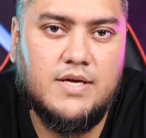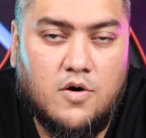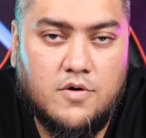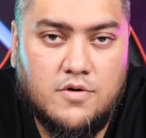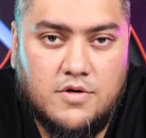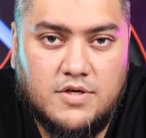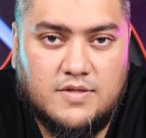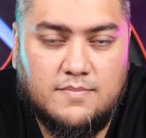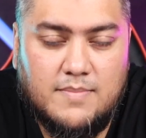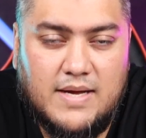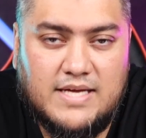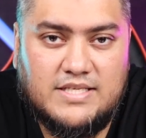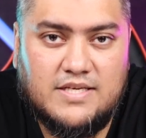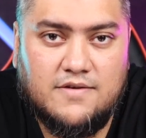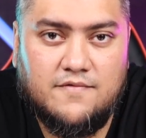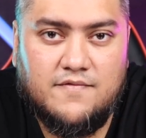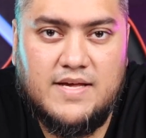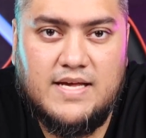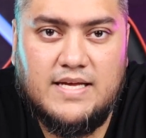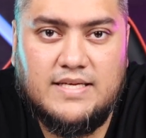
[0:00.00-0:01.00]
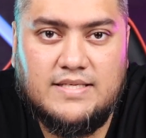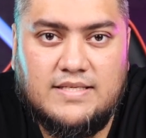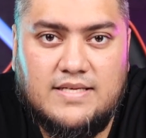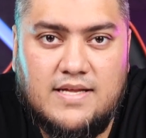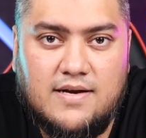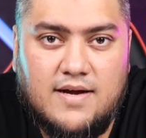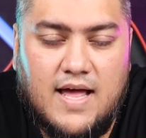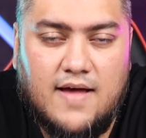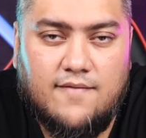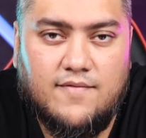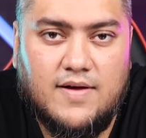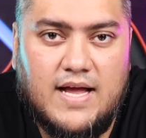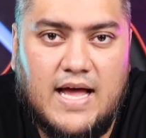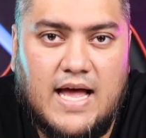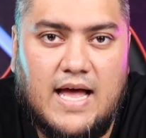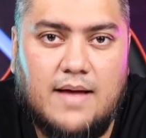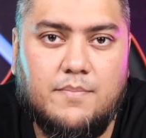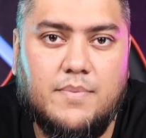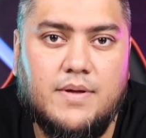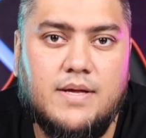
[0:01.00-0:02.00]
Honor's Magic VS didn't have a
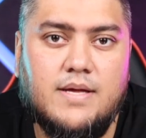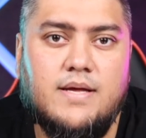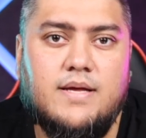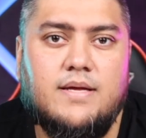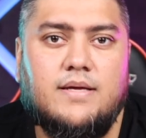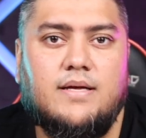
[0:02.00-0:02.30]
gap.